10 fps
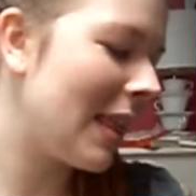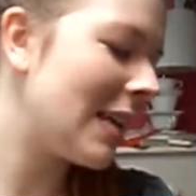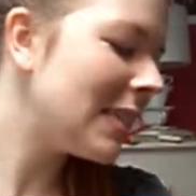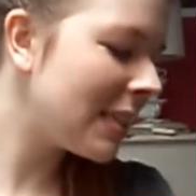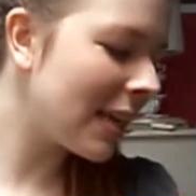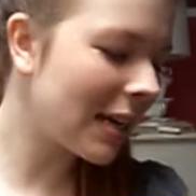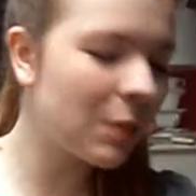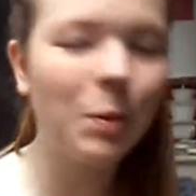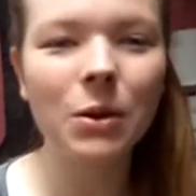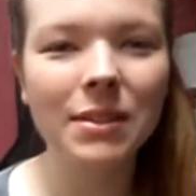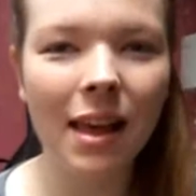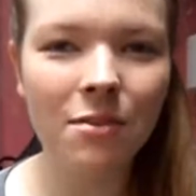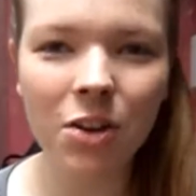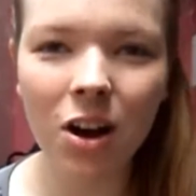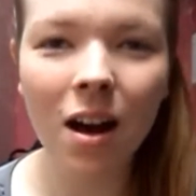There's 6 books that I've
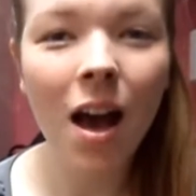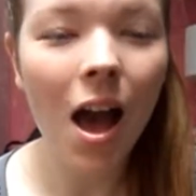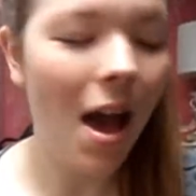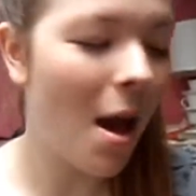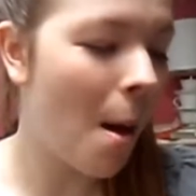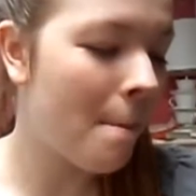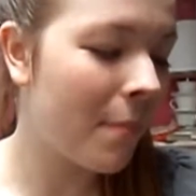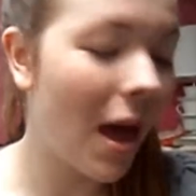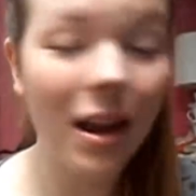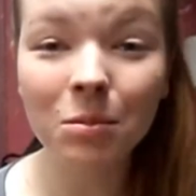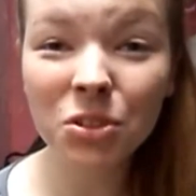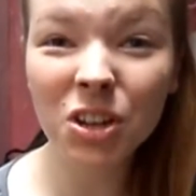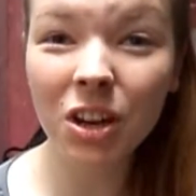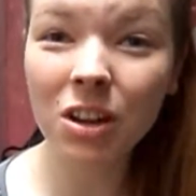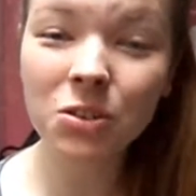got and I'm just
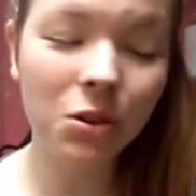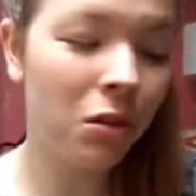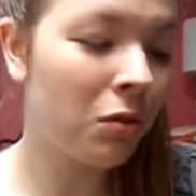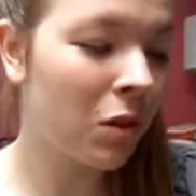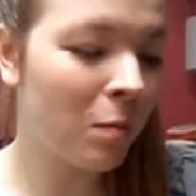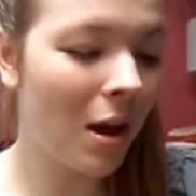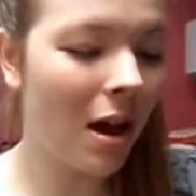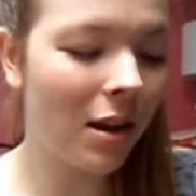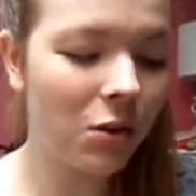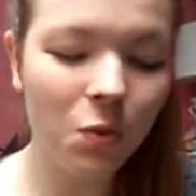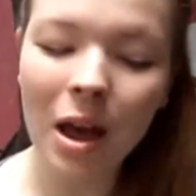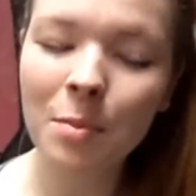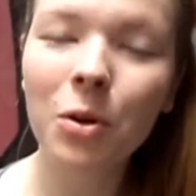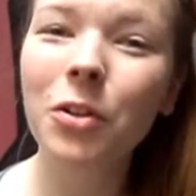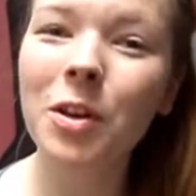going to talk you through them and why I
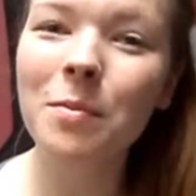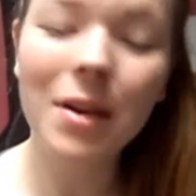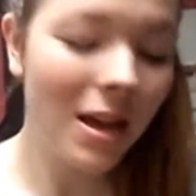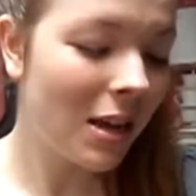bought them.